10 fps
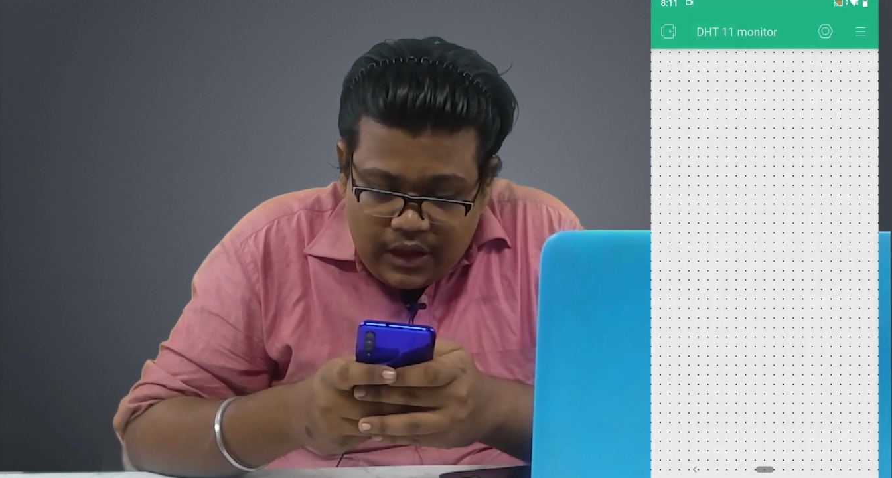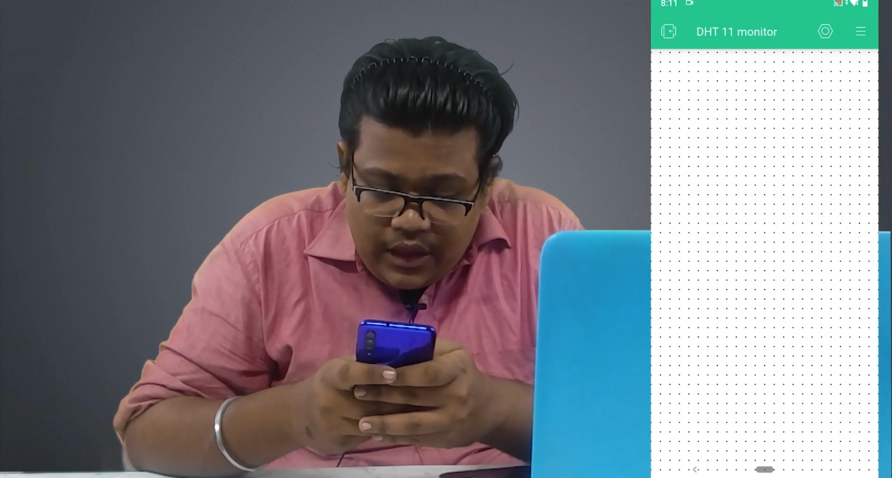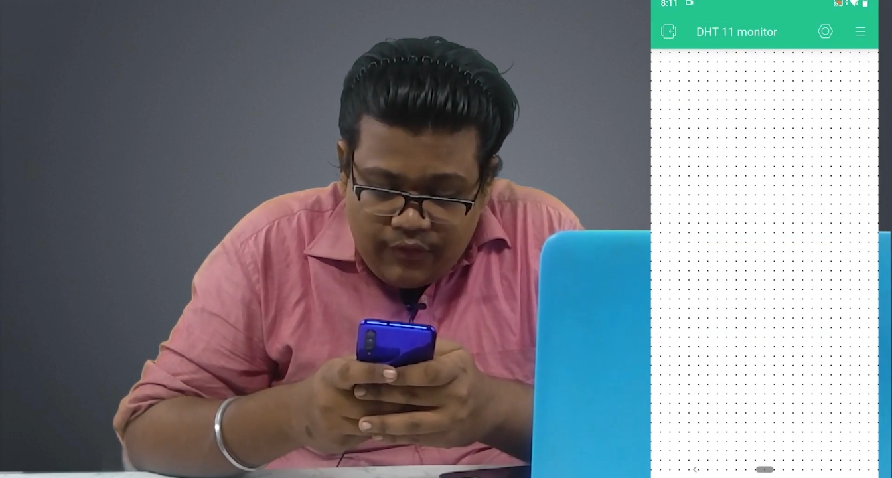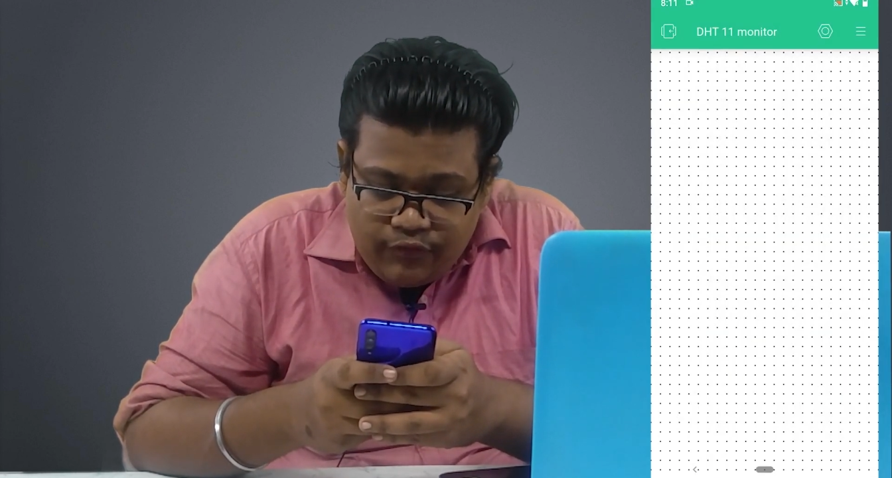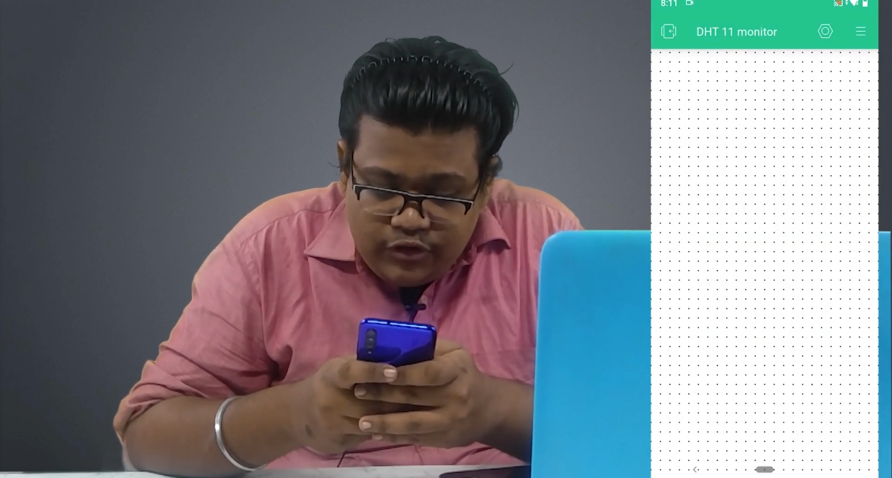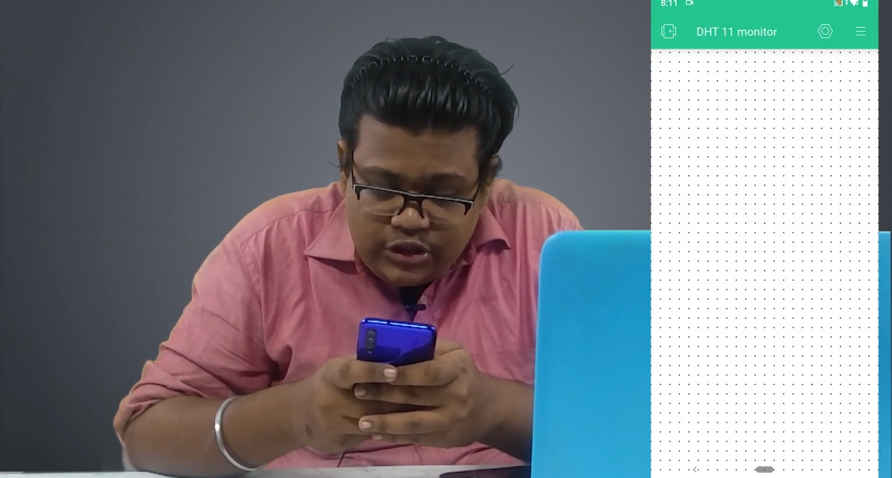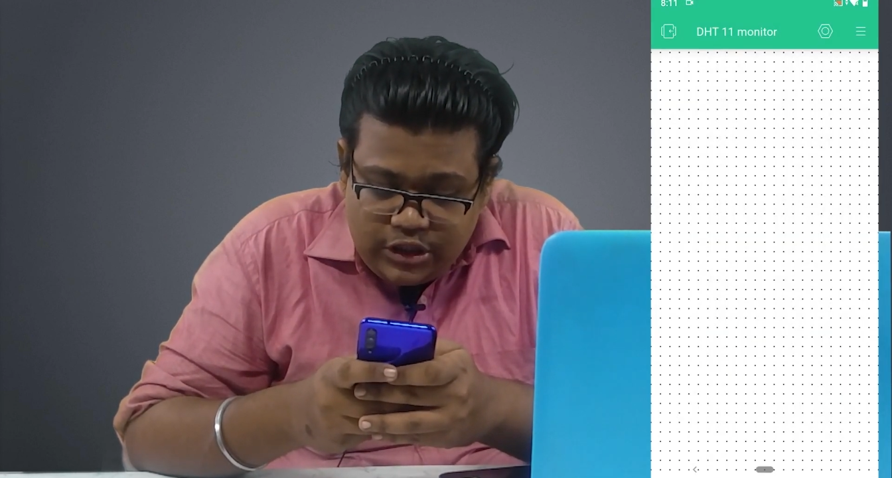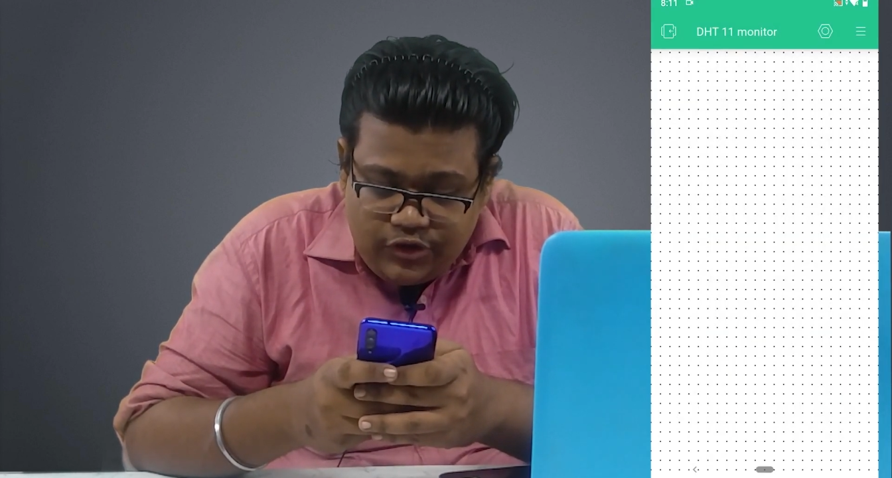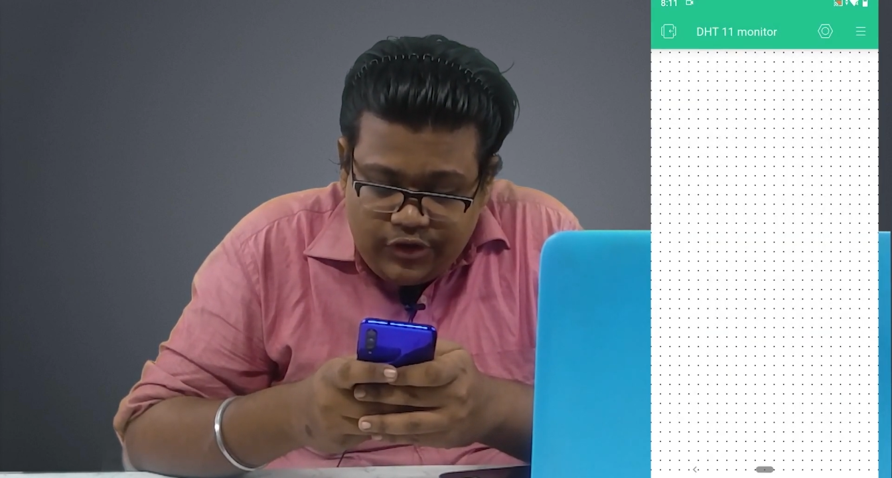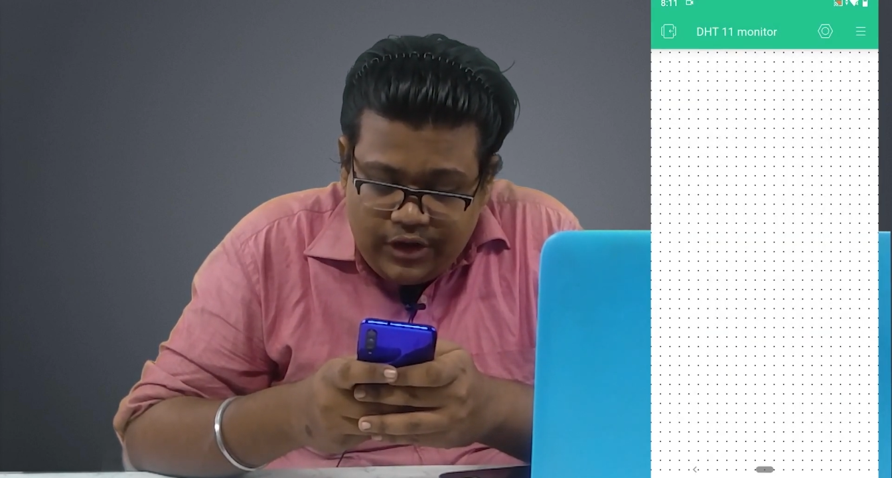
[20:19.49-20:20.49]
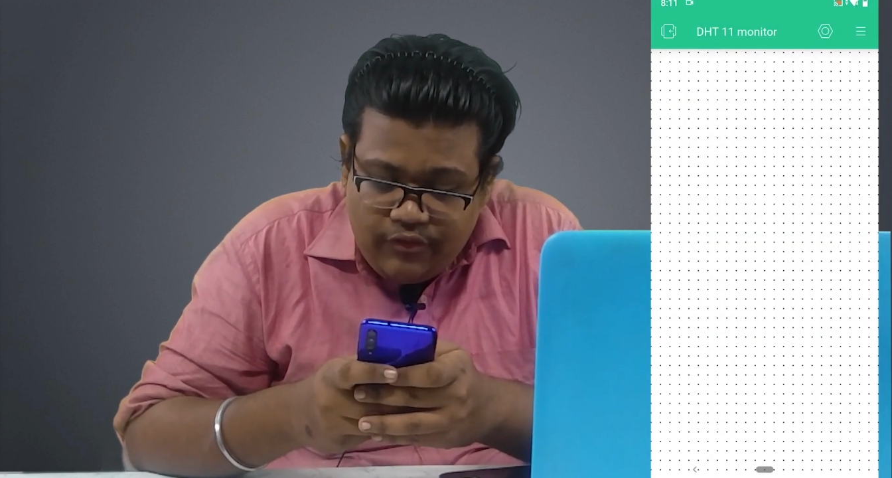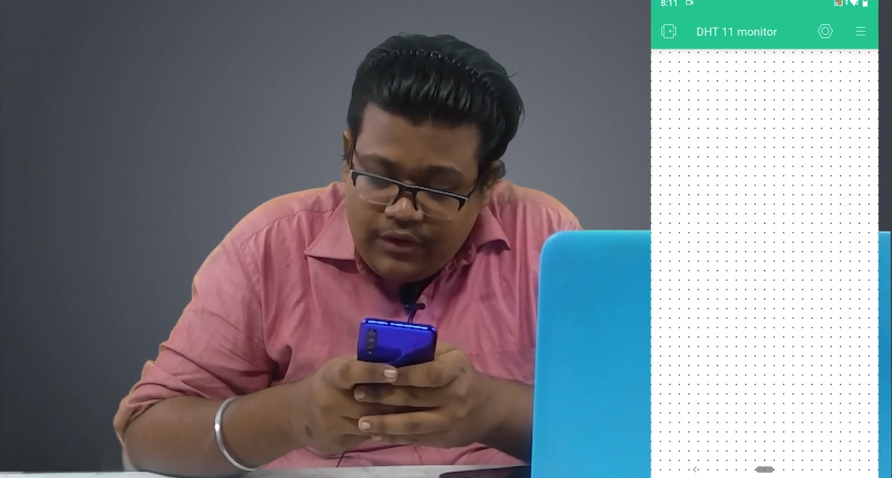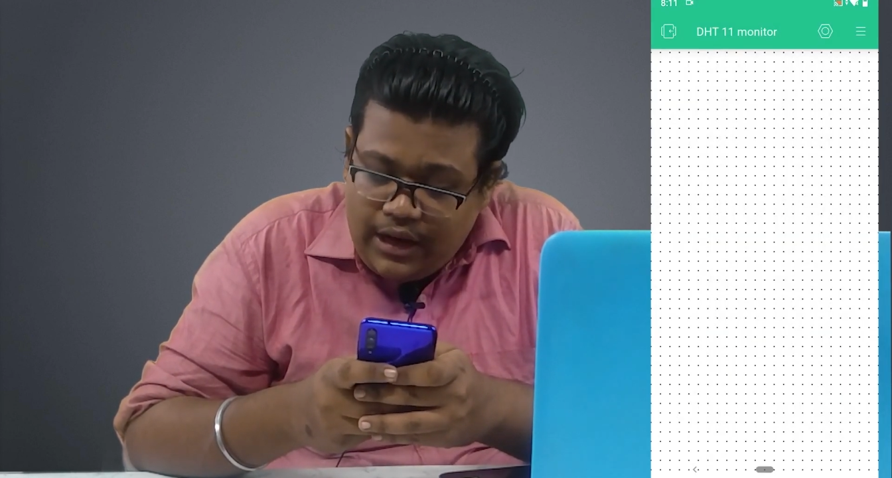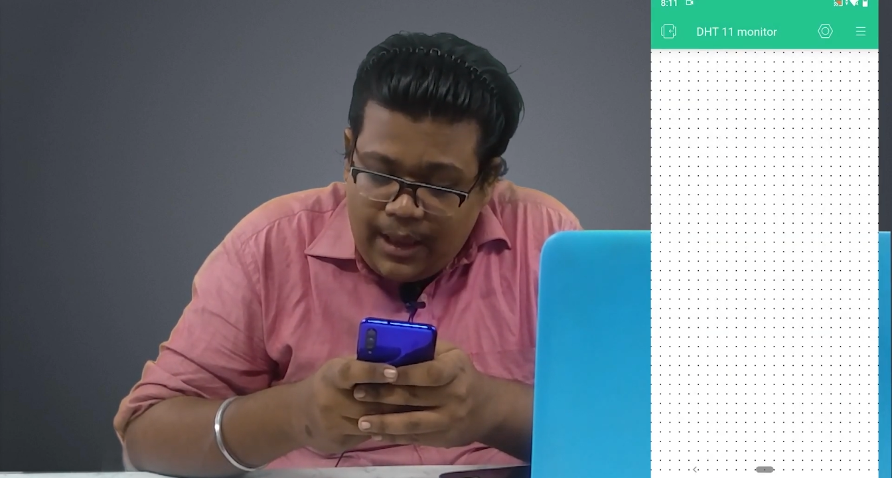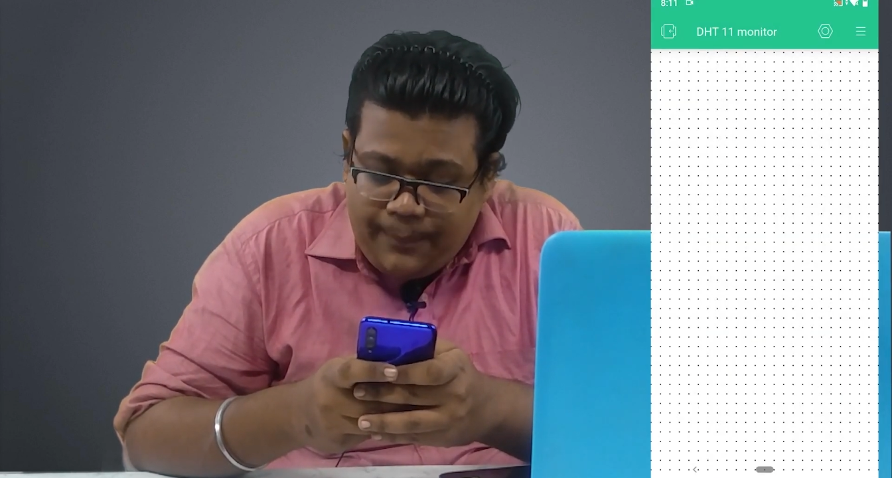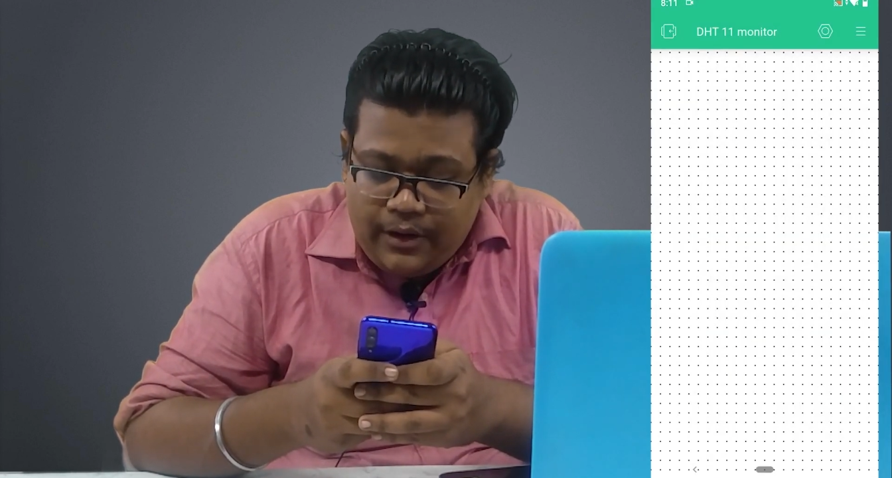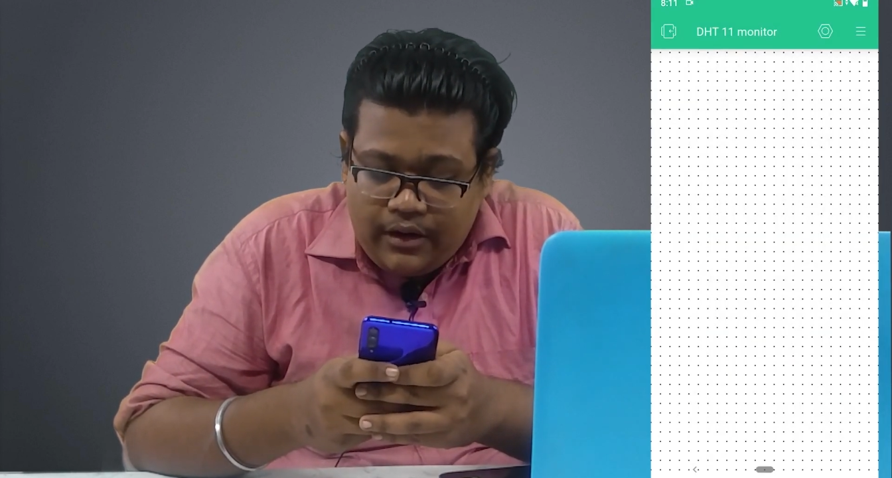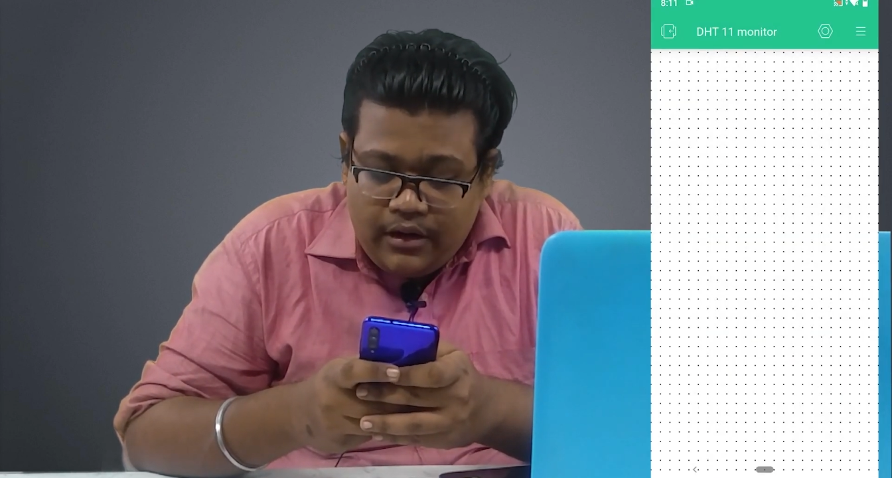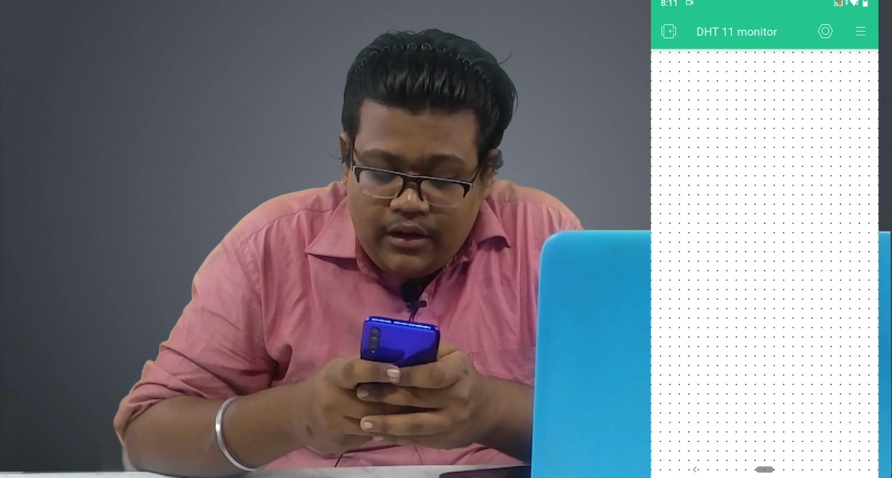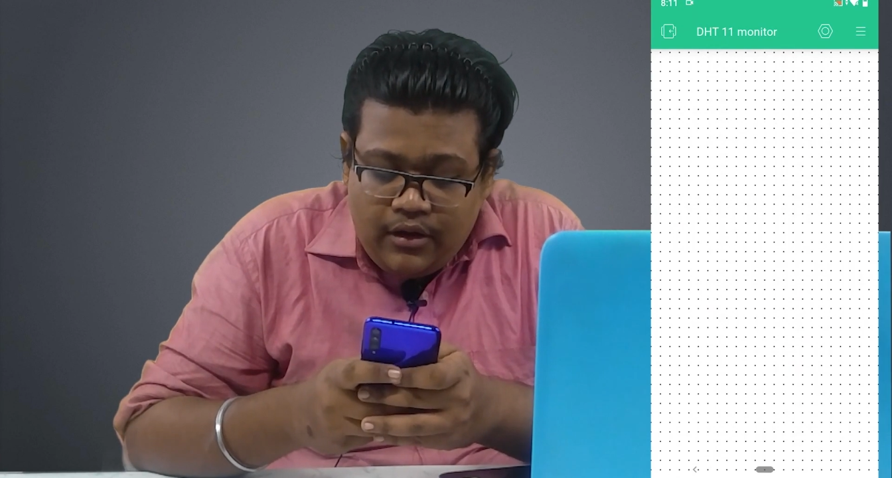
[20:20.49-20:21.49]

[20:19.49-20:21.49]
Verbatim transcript: A widget tray will appear.